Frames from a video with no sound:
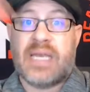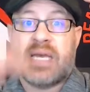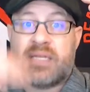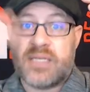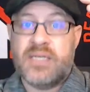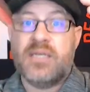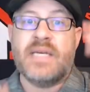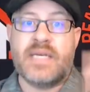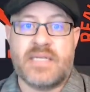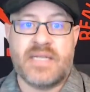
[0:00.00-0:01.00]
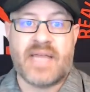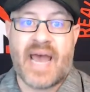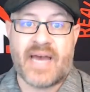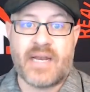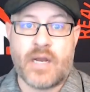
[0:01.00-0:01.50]
get into the
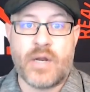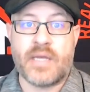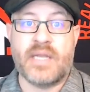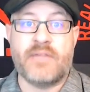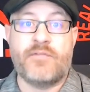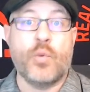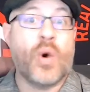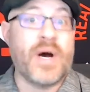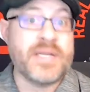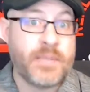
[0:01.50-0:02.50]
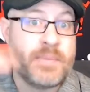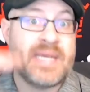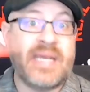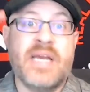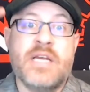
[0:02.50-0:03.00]
ad area. And if you want to
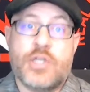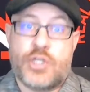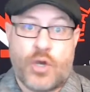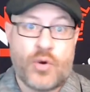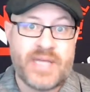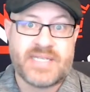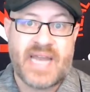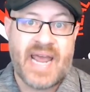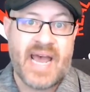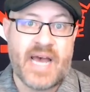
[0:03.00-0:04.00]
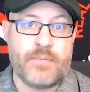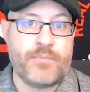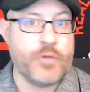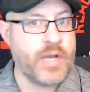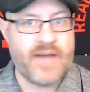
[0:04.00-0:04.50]
be shown as an ad,
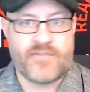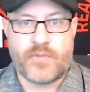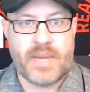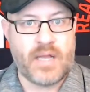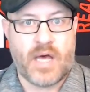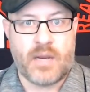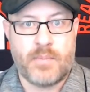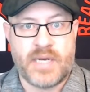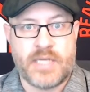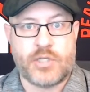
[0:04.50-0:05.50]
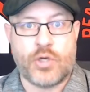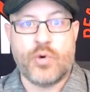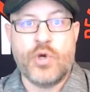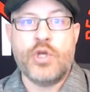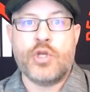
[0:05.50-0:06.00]
you're going to have to pay a lot of money.
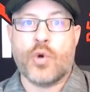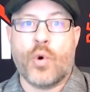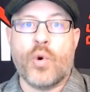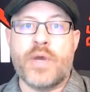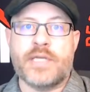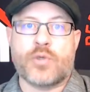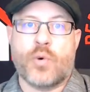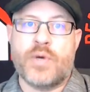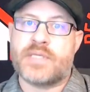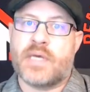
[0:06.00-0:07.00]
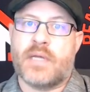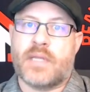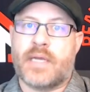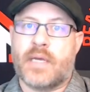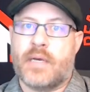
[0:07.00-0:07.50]
So it's always
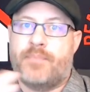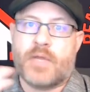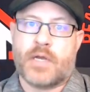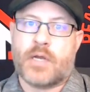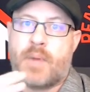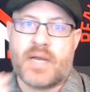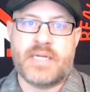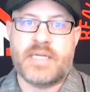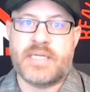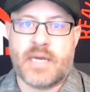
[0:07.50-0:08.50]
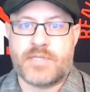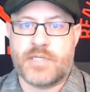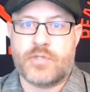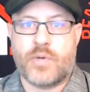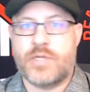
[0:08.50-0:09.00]
like a commodity type
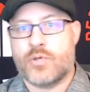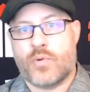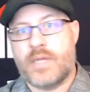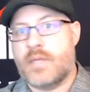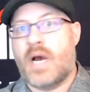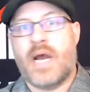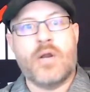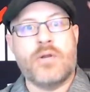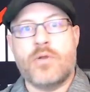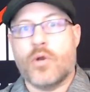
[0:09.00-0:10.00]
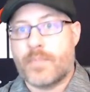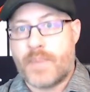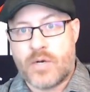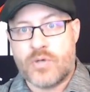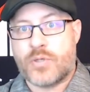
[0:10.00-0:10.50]
situation, right? The higher your
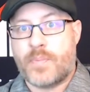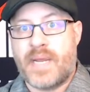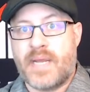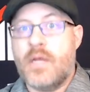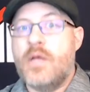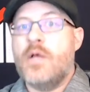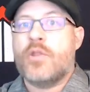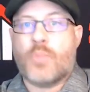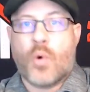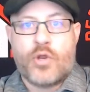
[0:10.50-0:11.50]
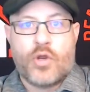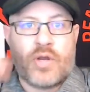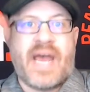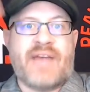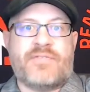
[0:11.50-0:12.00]
competitors are paying, the more you're
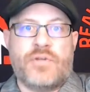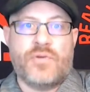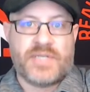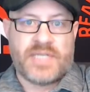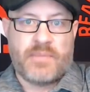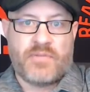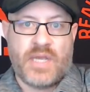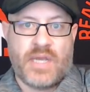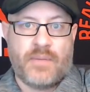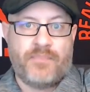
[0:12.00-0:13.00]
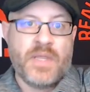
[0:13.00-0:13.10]
going to have to do the same thing.